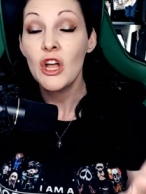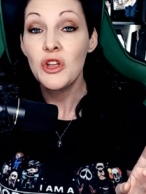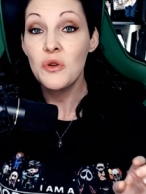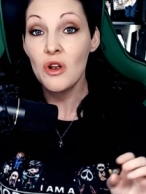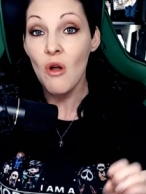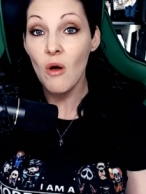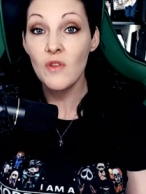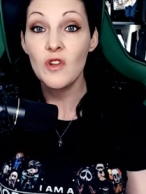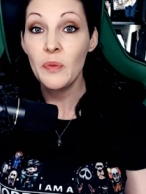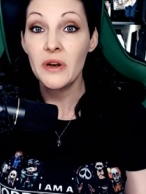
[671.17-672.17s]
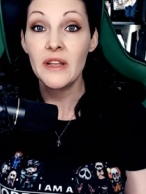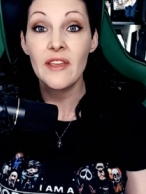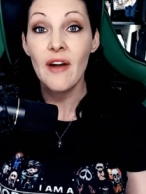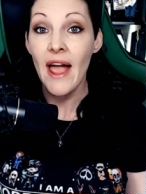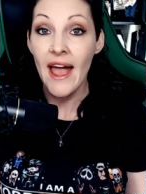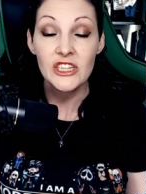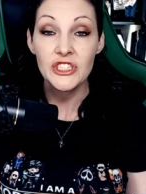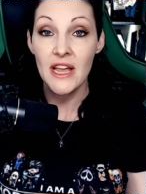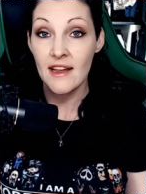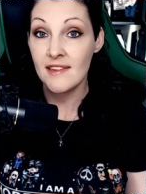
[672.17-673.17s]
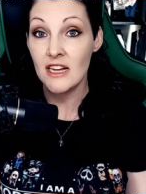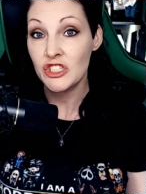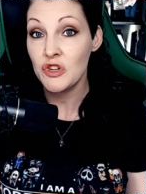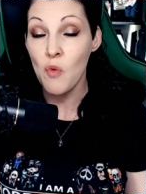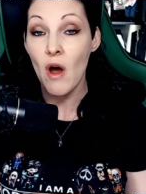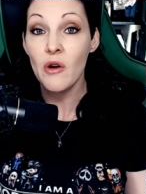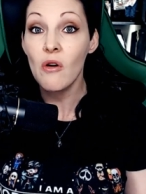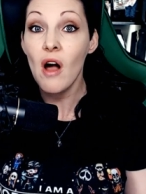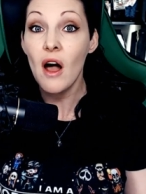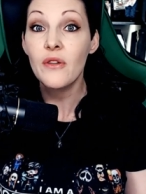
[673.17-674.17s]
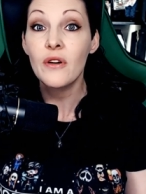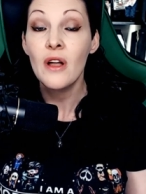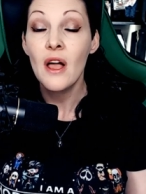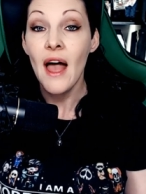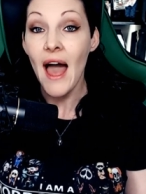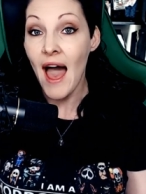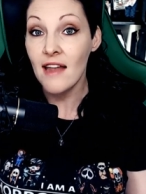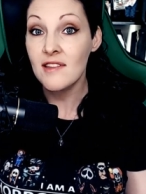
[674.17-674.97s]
You can also put in there hashtags that you want or other ads